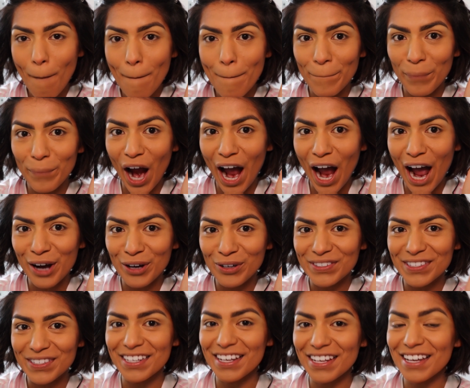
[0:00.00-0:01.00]

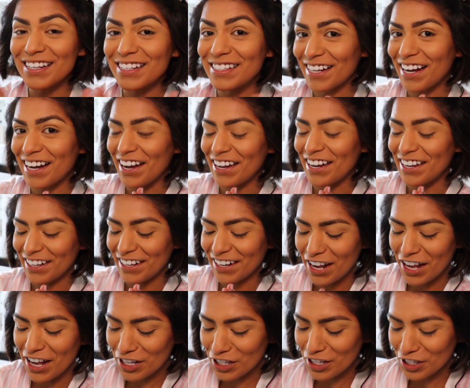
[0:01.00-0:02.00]
Brows done.
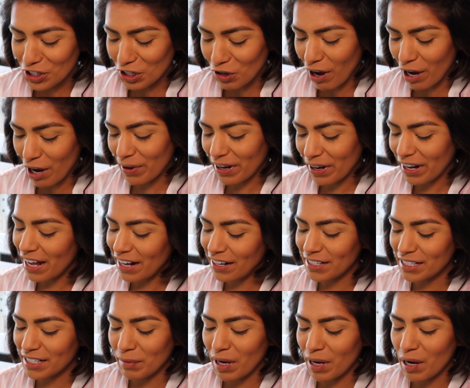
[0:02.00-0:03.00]
So I went ahead and
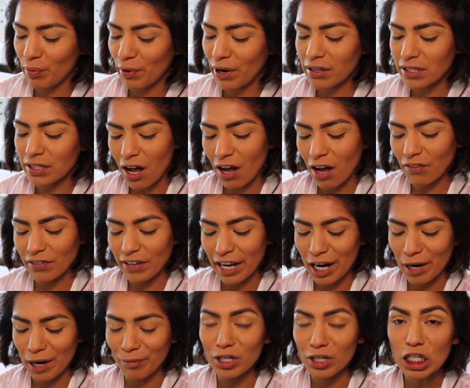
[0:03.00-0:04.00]
did my brows off
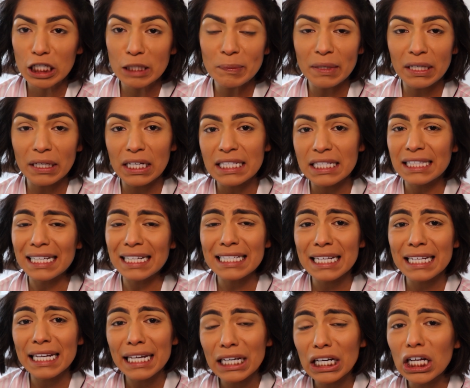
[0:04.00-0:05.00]
camera just because they
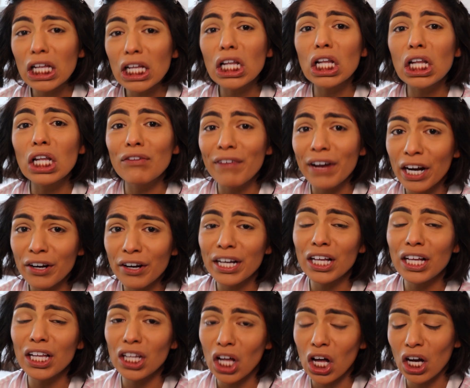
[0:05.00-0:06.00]
take a very
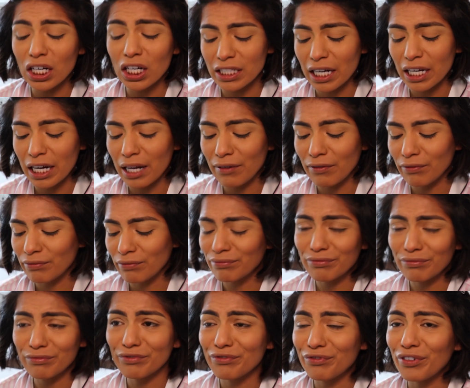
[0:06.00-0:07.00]
long time
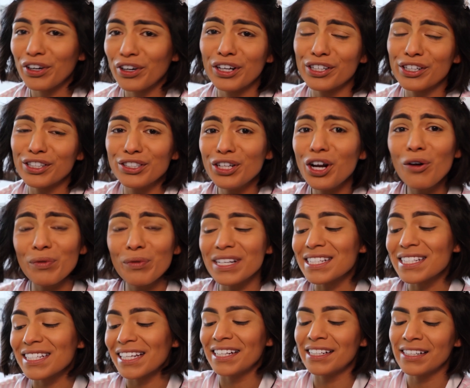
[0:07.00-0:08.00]
for no
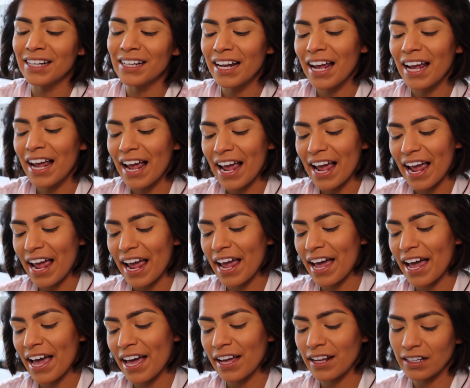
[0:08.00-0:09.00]
reason.
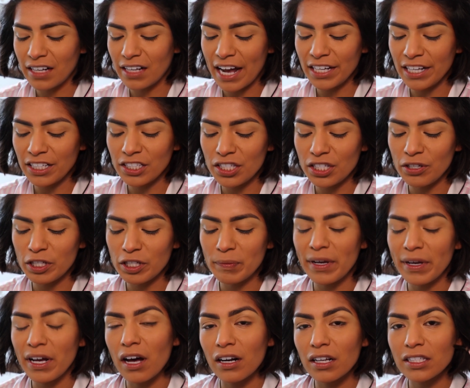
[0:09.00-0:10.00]
And I just used my
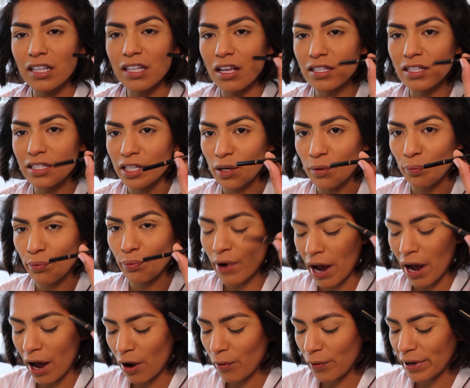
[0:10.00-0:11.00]
ANASTASIA
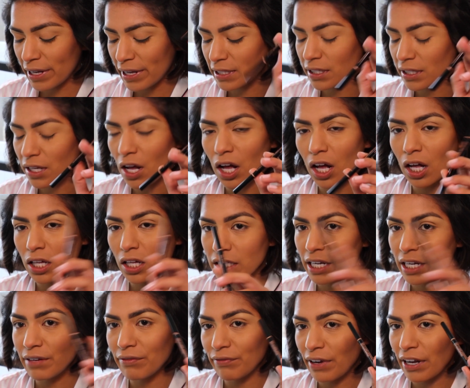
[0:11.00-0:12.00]
Brow Wiz,
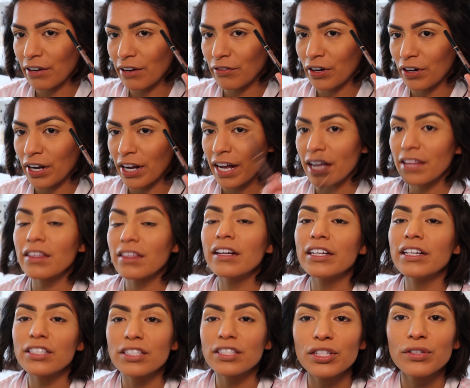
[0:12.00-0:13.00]
all-time favorite, and then I
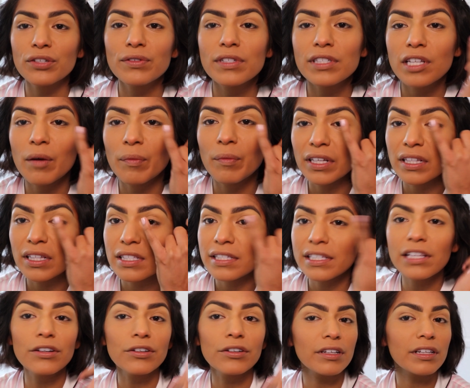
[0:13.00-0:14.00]
just used some
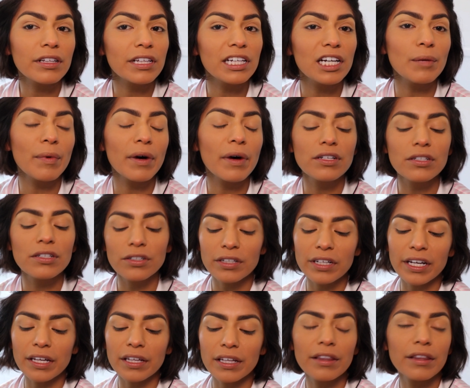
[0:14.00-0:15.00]
concealer to clean up underneath.